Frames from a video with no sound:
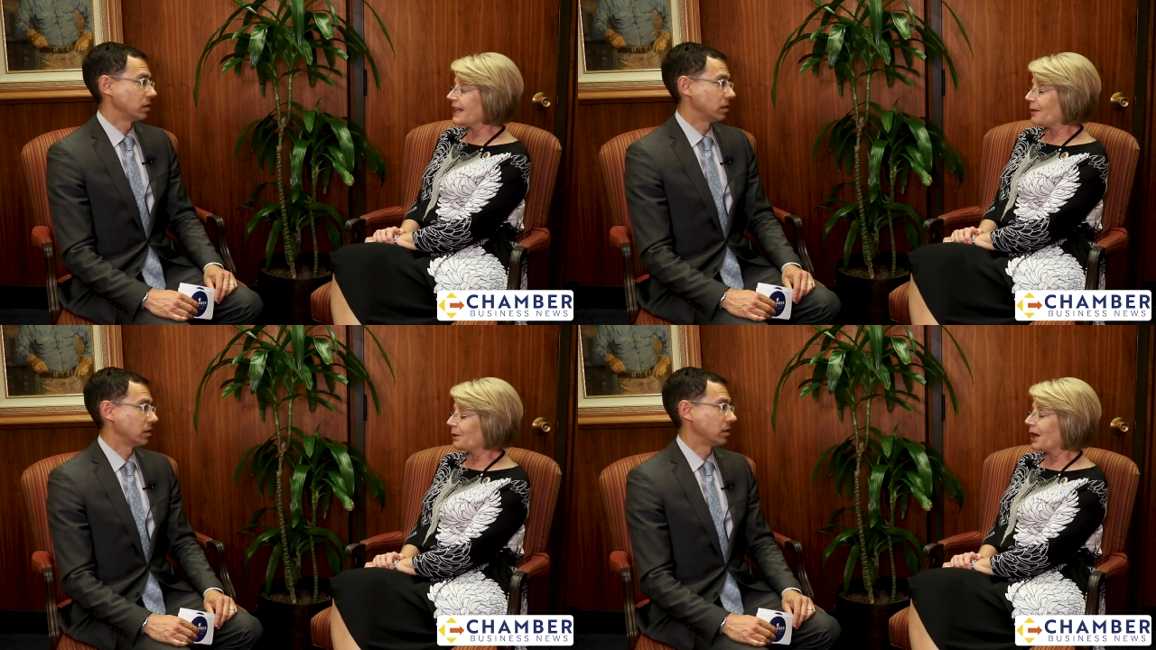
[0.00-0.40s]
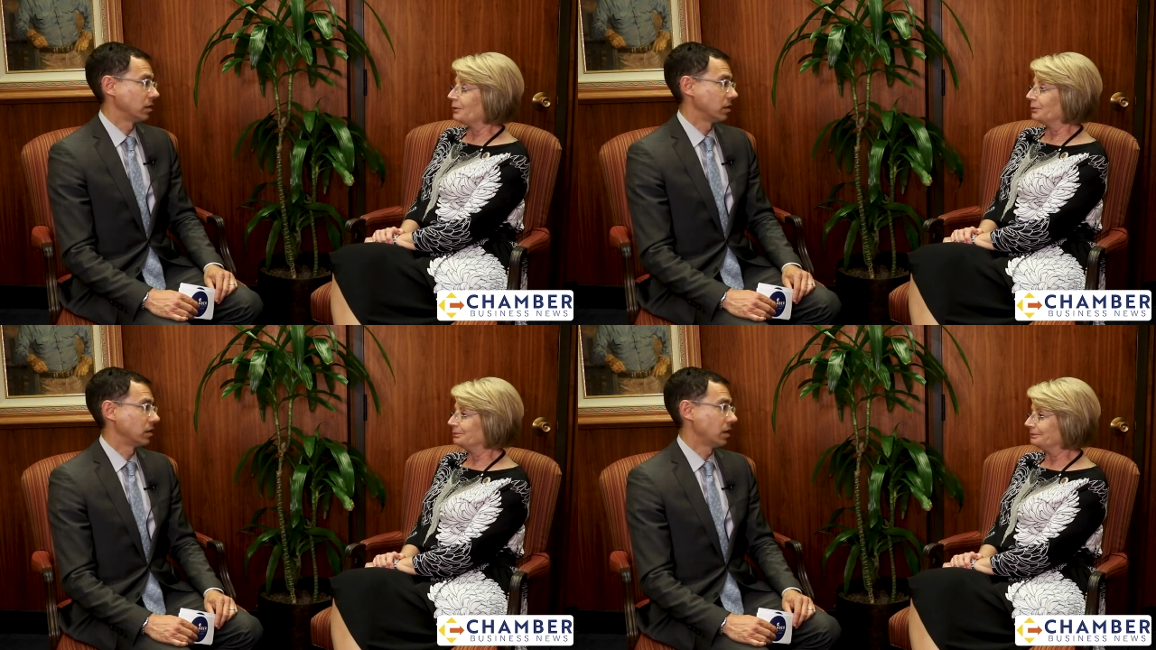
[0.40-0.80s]
Speaker 1: that
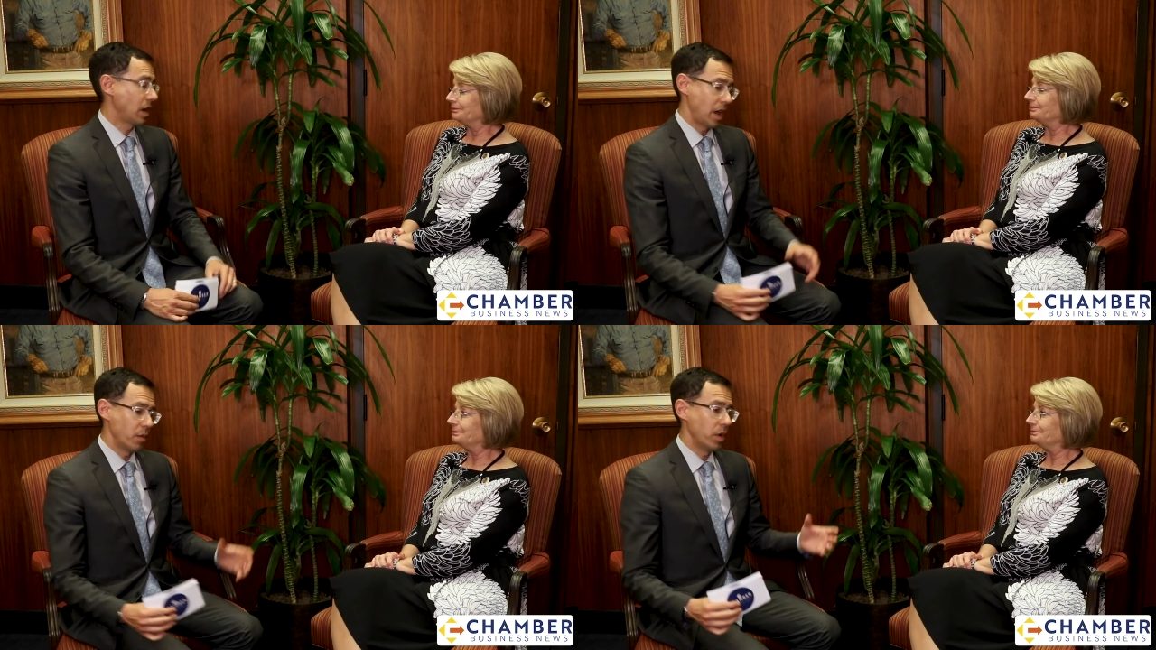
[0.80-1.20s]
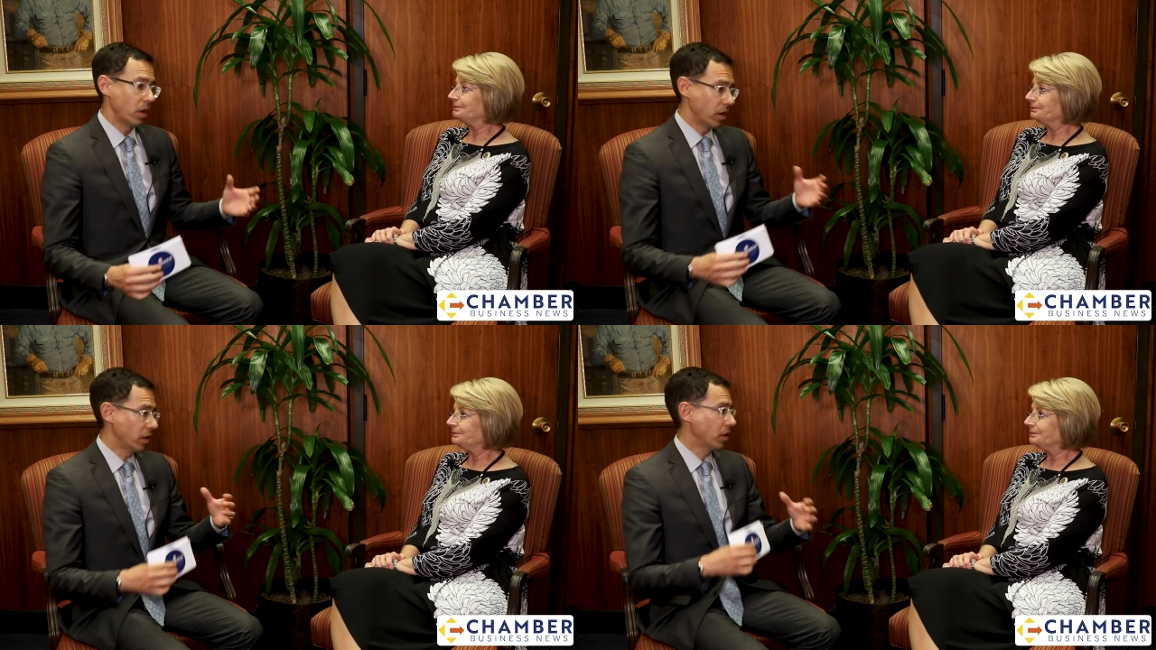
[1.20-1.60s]
problem.
Speaker 2: And, and
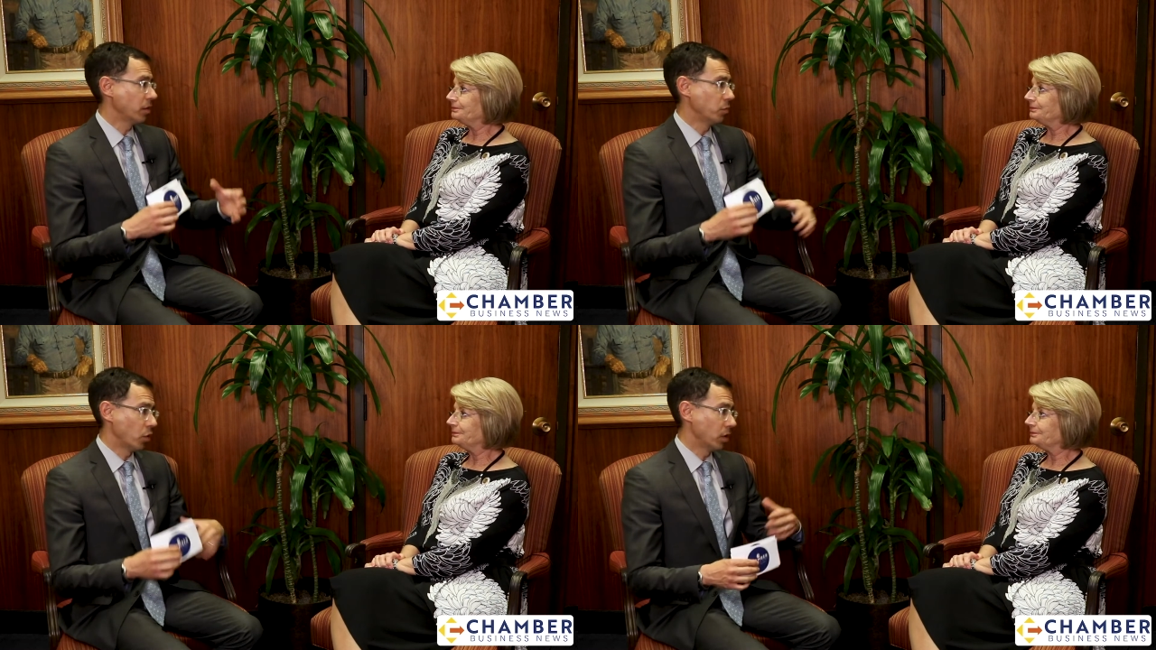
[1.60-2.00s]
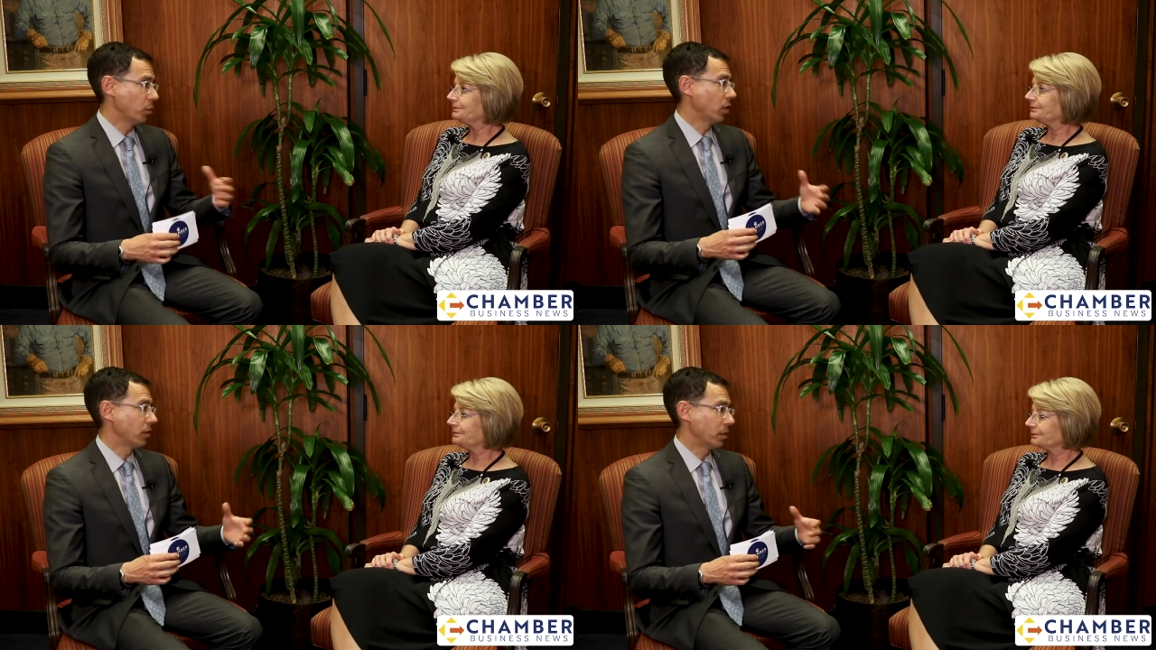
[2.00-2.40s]
we are hearing more
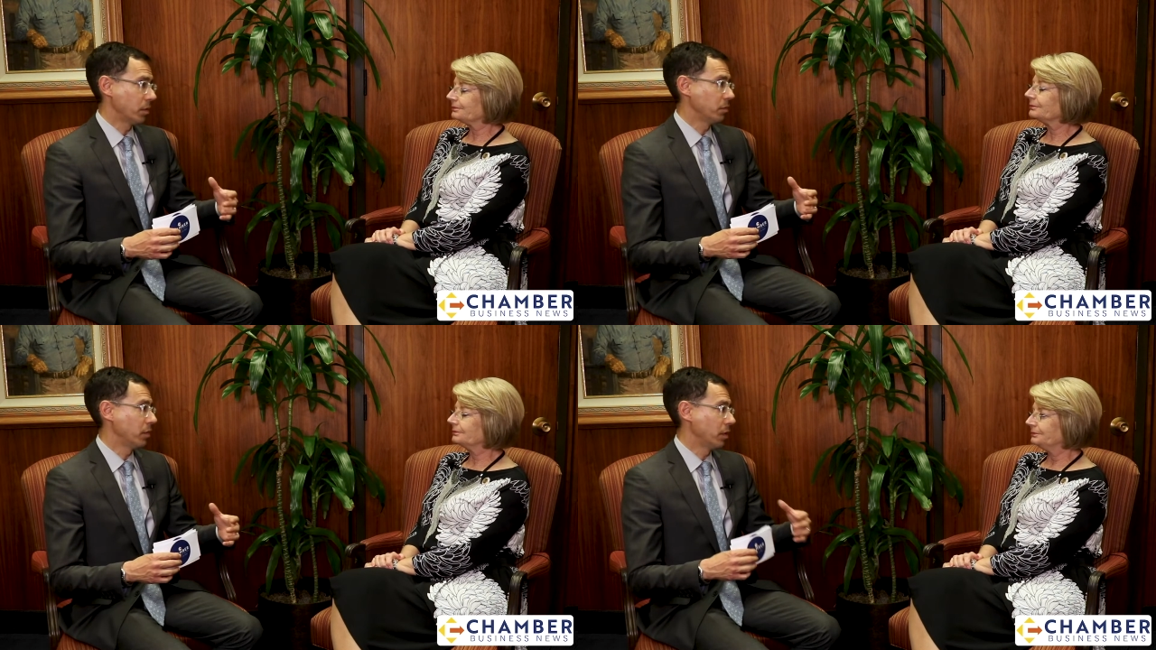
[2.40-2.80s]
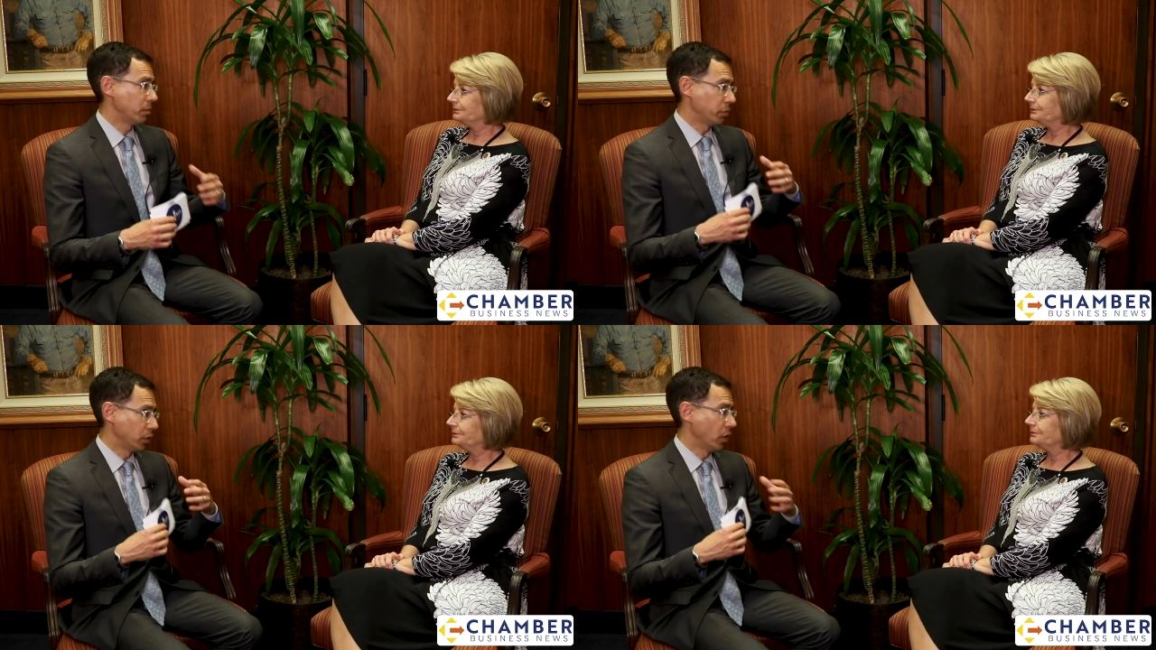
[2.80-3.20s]
and more from em
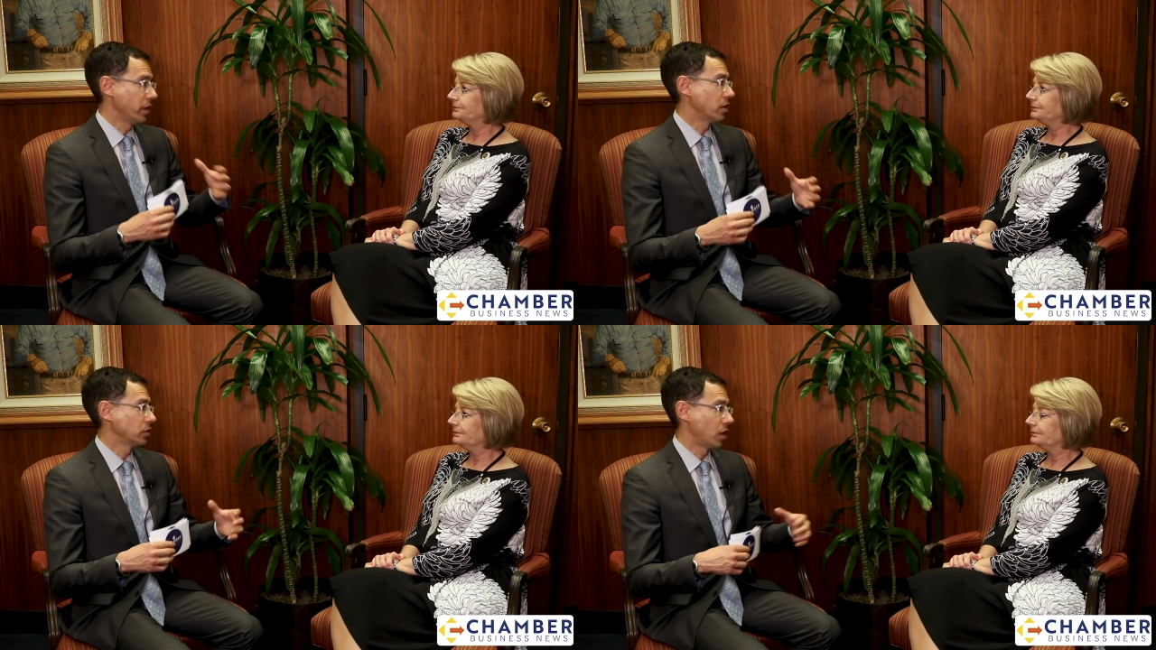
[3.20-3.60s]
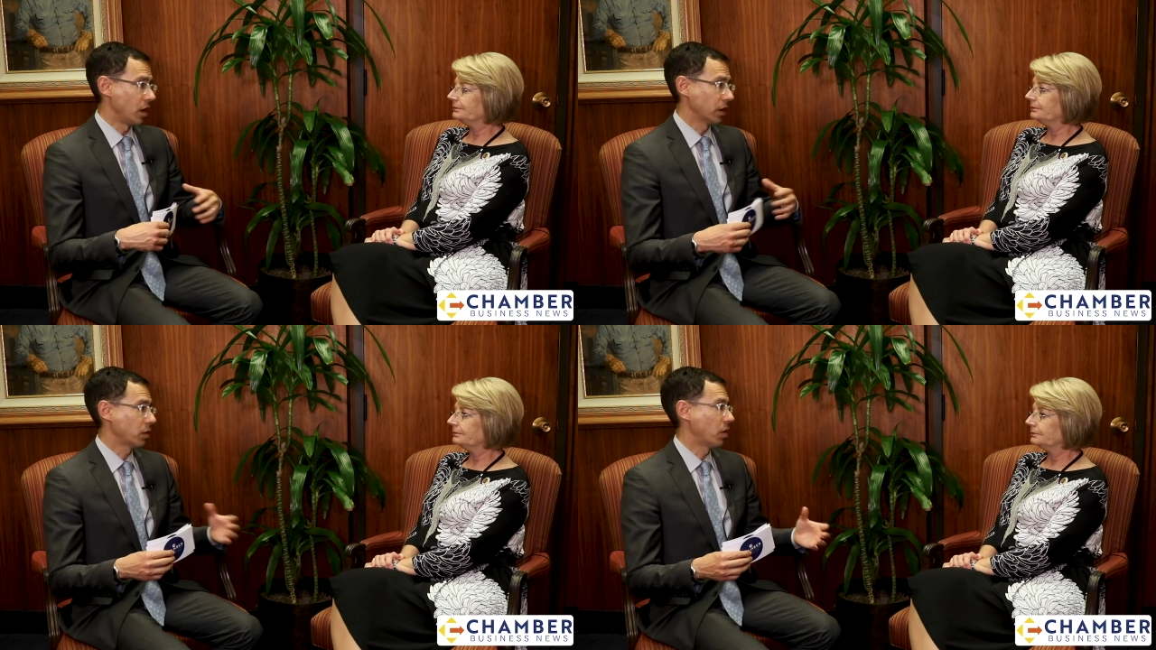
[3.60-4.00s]
employers
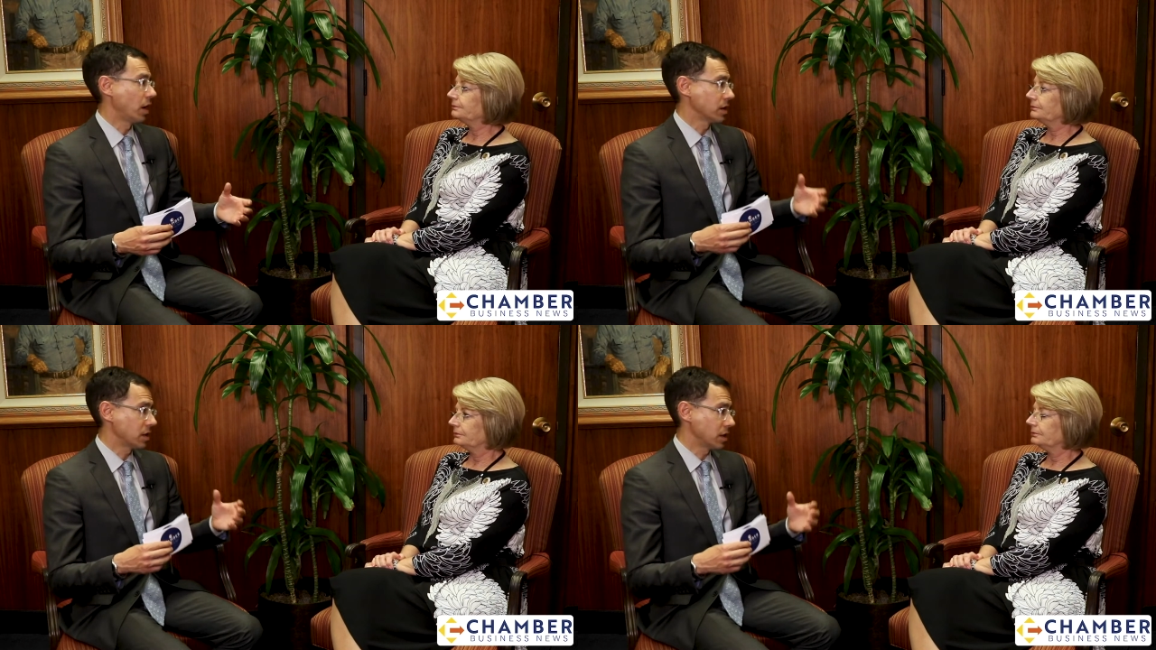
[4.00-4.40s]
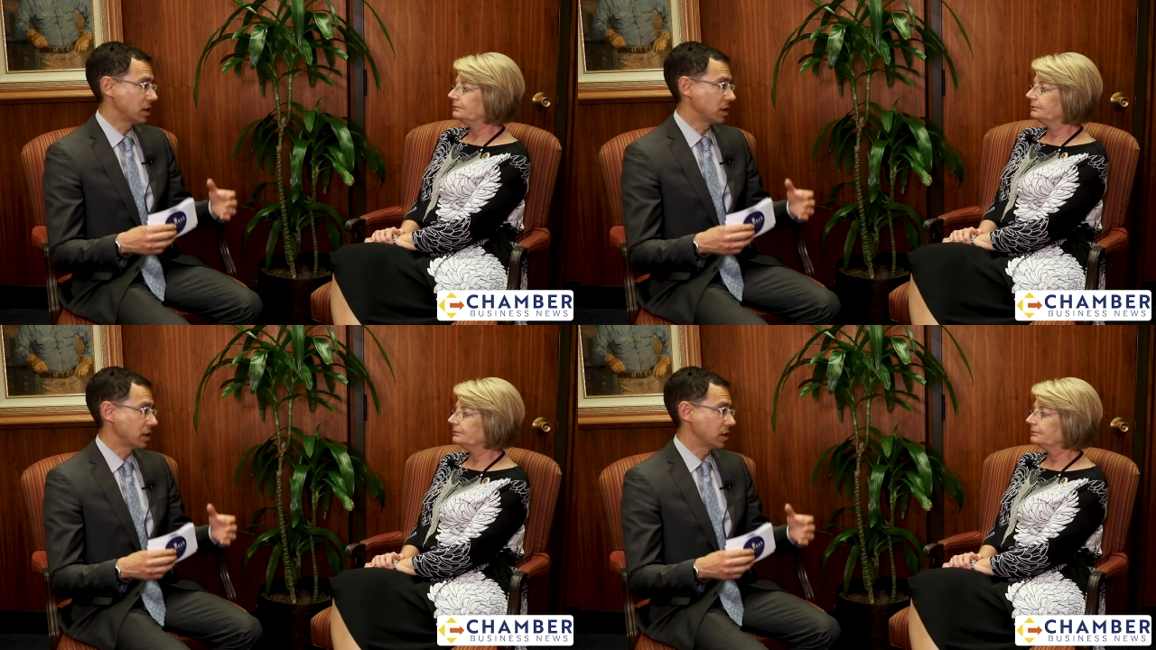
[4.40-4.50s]
all across the